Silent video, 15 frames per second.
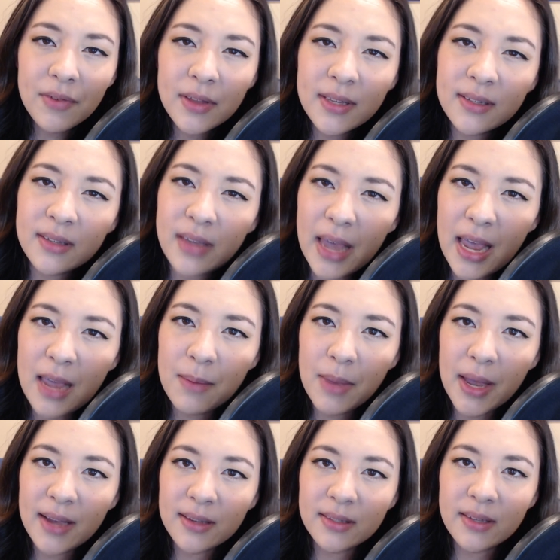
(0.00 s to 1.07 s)
this game
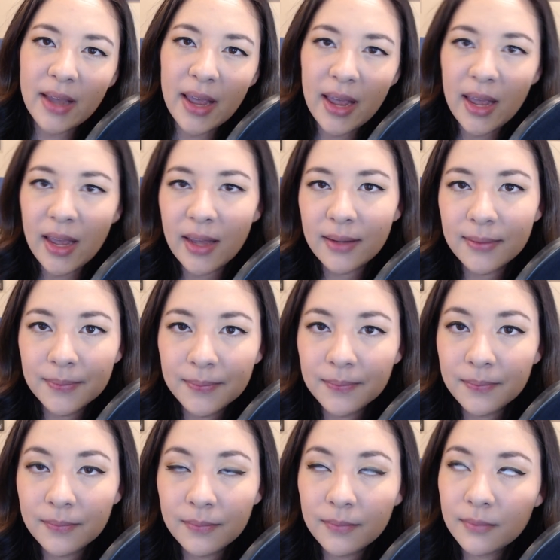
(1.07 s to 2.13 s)
has a
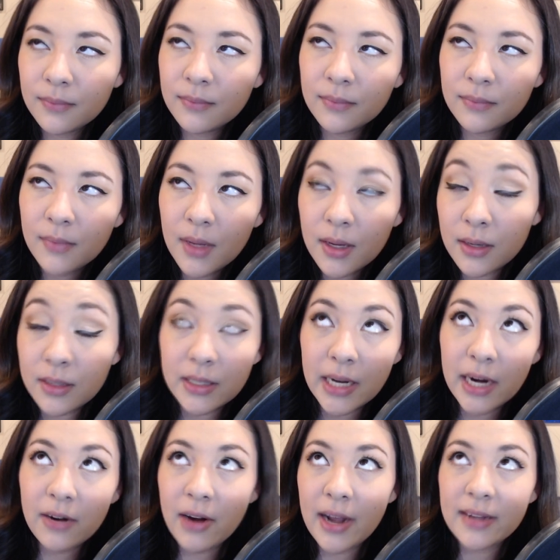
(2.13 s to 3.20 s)

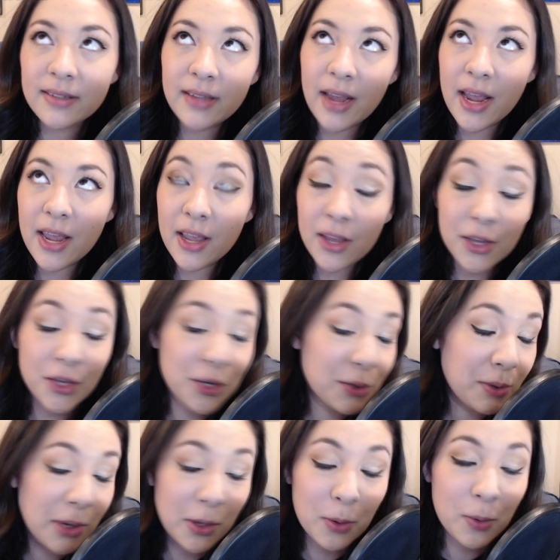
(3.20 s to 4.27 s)
dare I say,
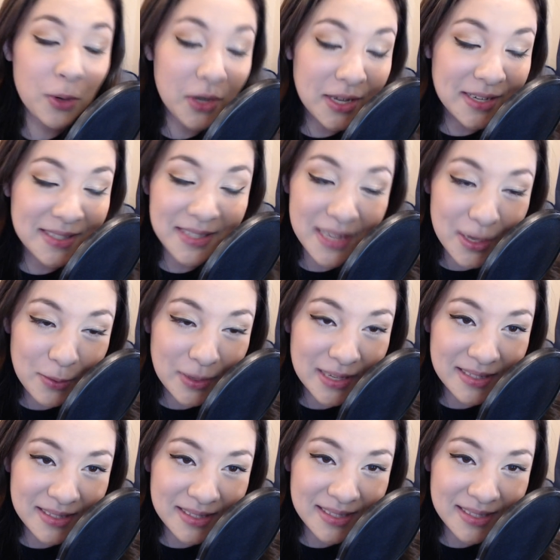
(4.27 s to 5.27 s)
cute and quirky sequence,